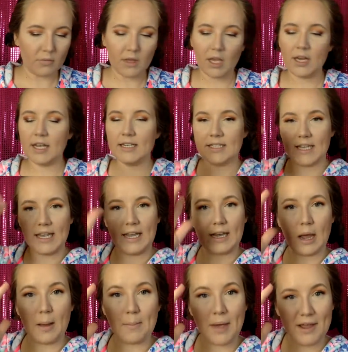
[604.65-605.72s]
And I take
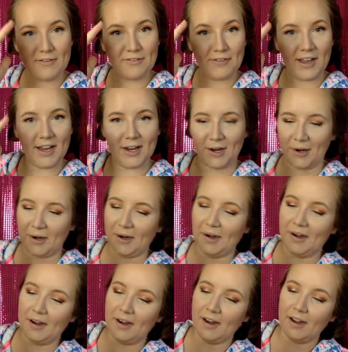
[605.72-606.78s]
my finger
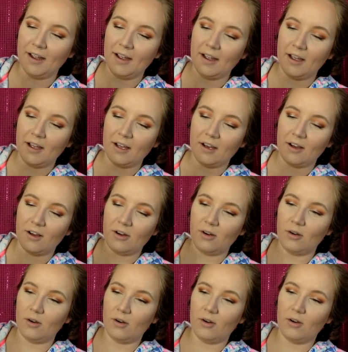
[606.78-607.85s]

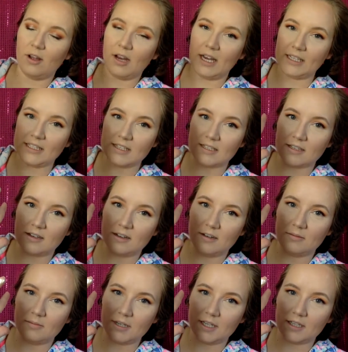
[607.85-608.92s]
like this. Oh
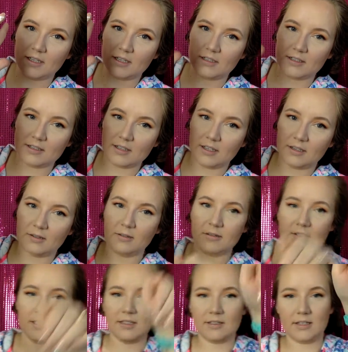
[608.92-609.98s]
my gosh,
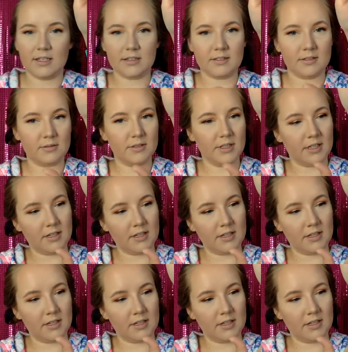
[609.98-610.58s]
let's do it.